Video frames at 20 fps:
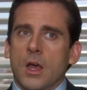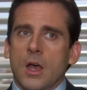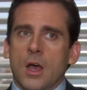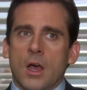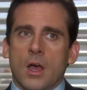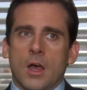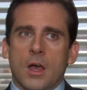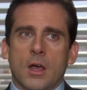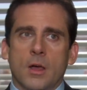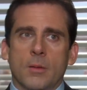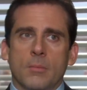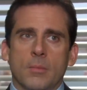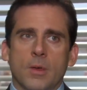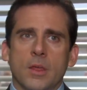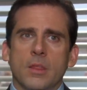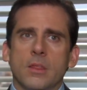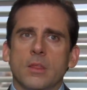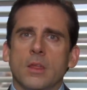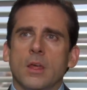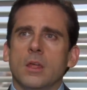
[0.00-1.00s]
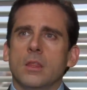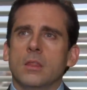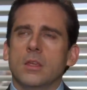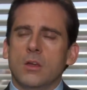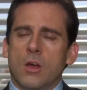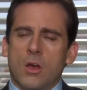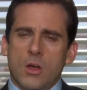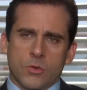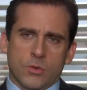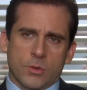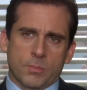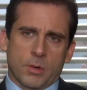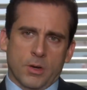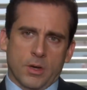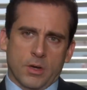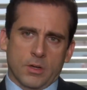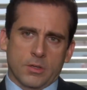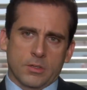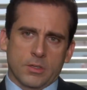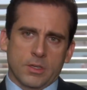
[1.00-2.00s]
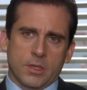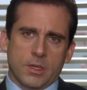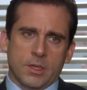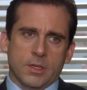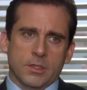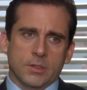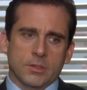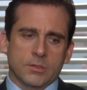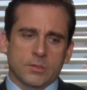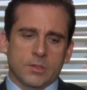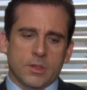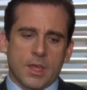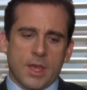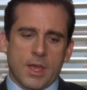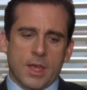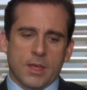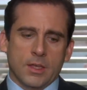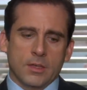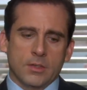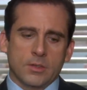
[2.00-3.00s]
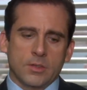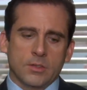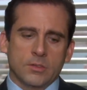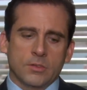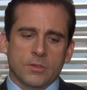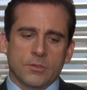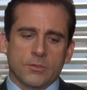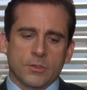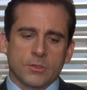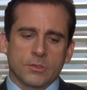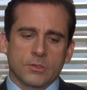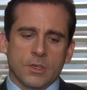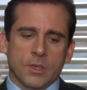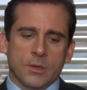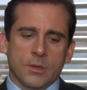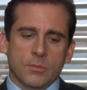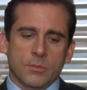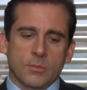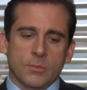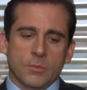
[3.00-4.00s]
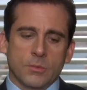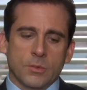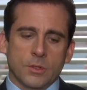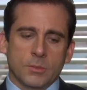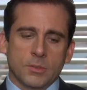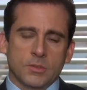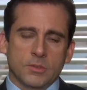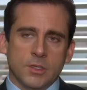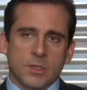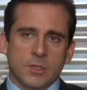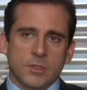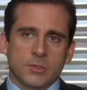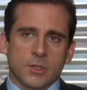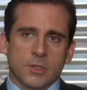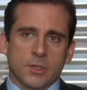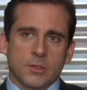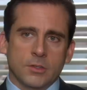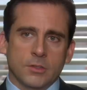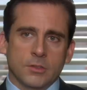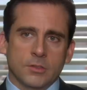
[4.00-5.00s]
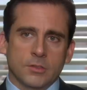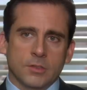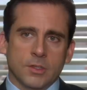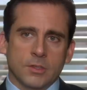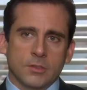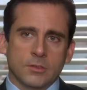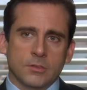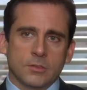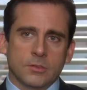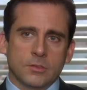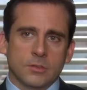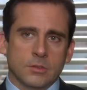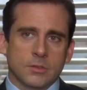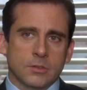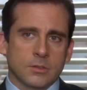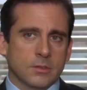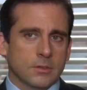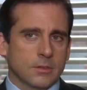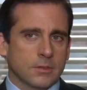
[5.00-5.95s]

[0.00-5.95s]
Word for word: Um, the awkward part is that this is the first time we'll be seeing each other since